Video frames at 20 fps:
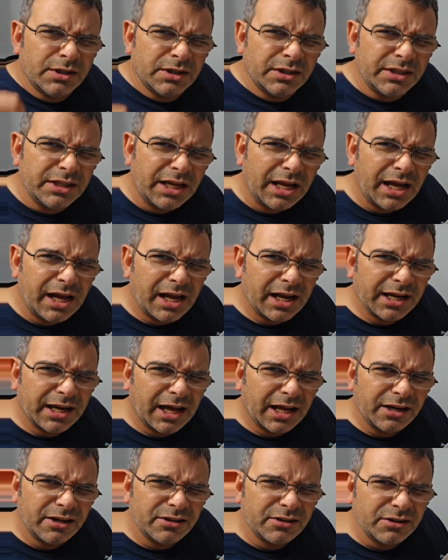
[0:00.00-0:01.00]
Yeah, I
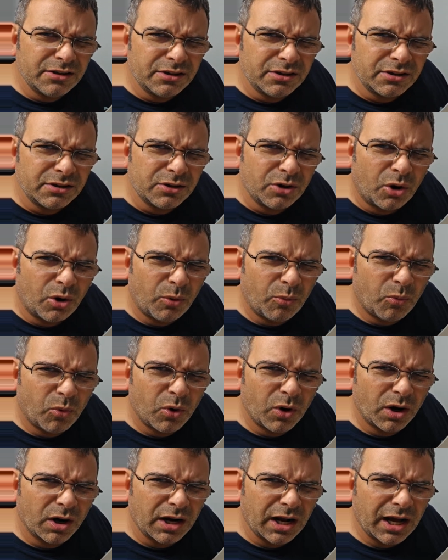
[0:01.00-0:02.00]
got
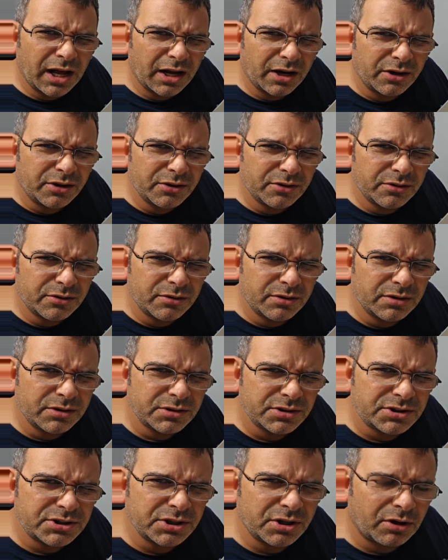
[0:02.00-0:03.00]
homework I got to do.
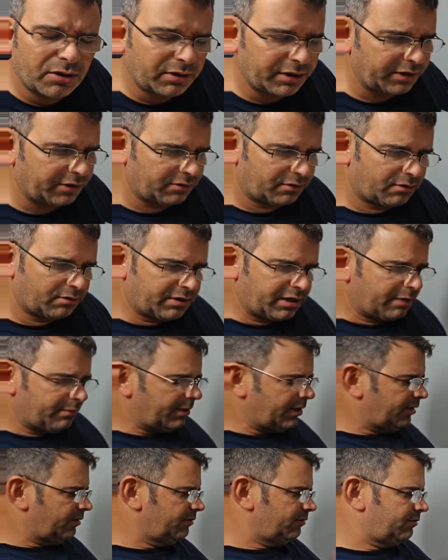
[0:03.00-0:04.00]
See y'all later. Okay,
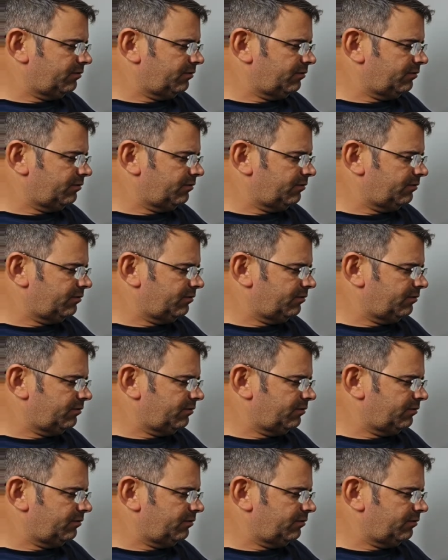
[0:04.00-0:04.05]
man.